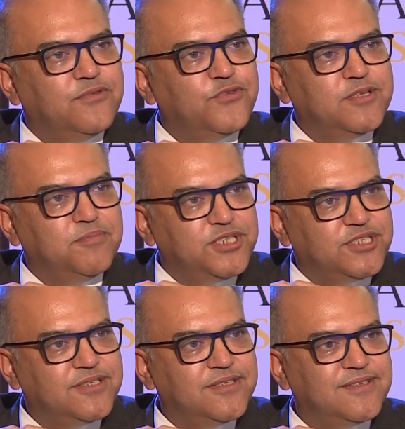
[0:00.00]
with the
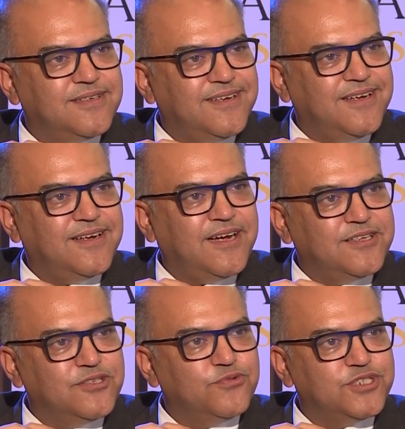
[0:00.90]
mission
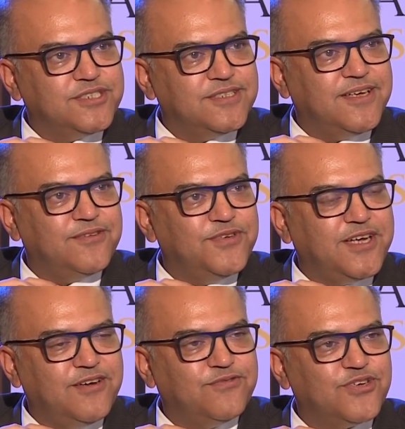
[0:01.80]
and the vision that we
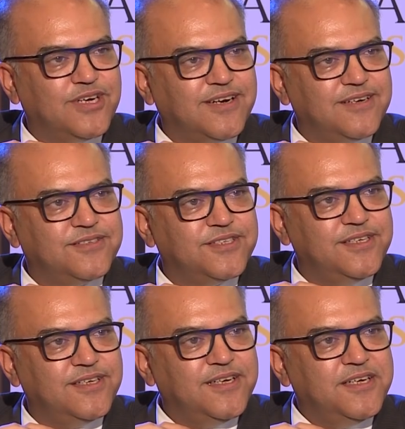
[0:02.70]
have for our country,